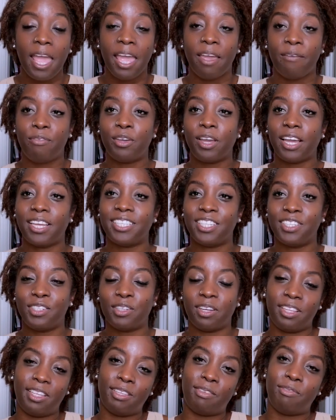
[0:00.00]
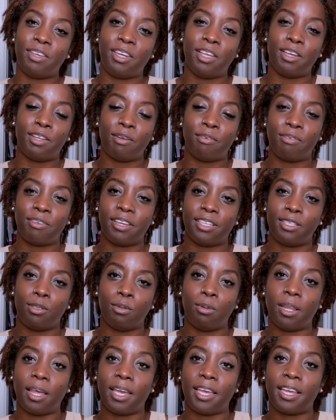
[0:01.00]
If you guys enjoyed this video, don't forget to
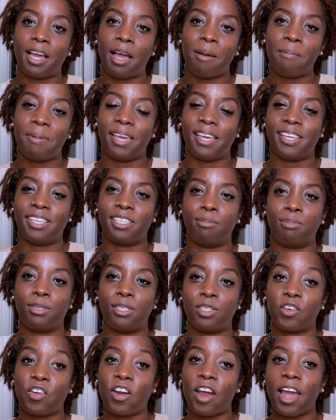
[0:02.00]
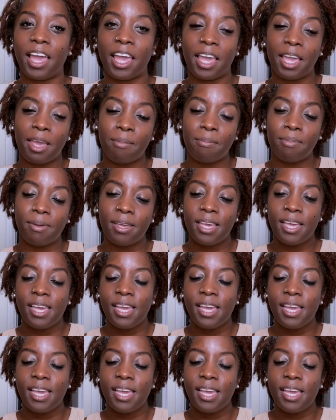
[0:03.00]
like, comment, and subscribe.